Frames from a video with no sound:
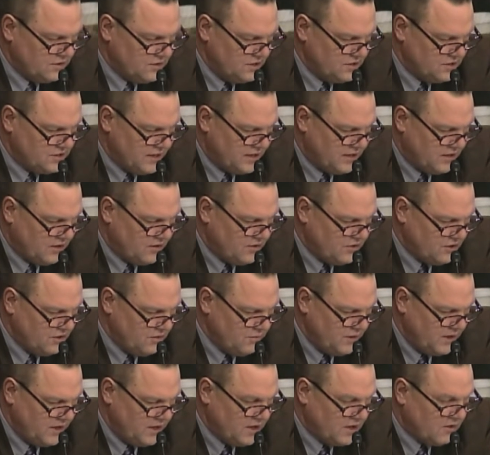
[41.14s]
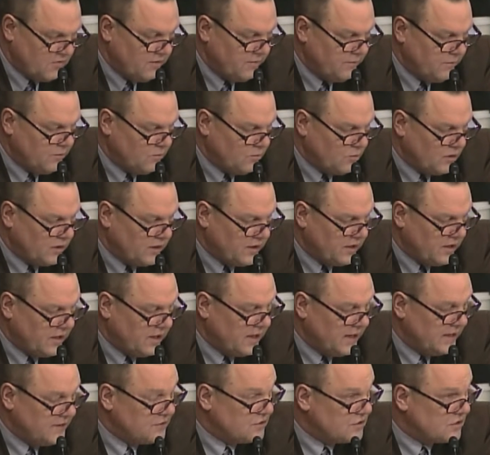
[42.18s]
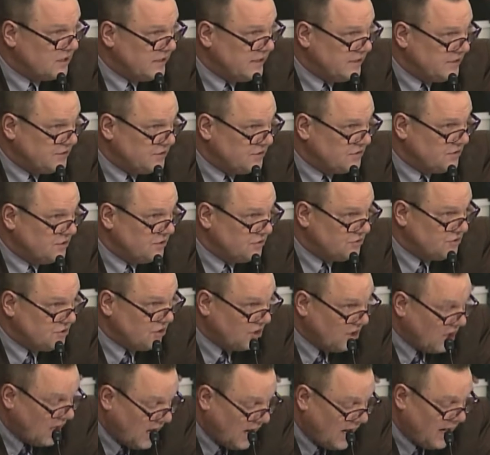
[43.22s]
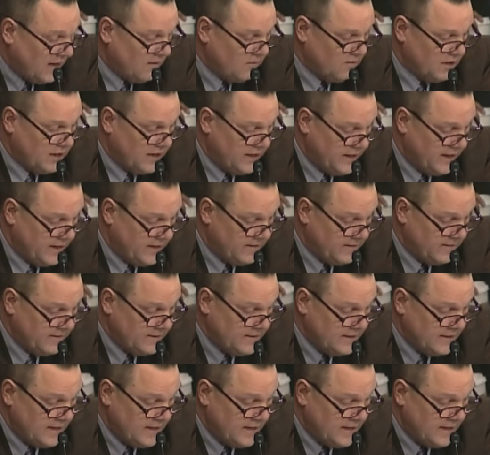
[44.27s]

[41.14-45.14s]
to see Senator Toomey here. We've been working on legislation since July when I had a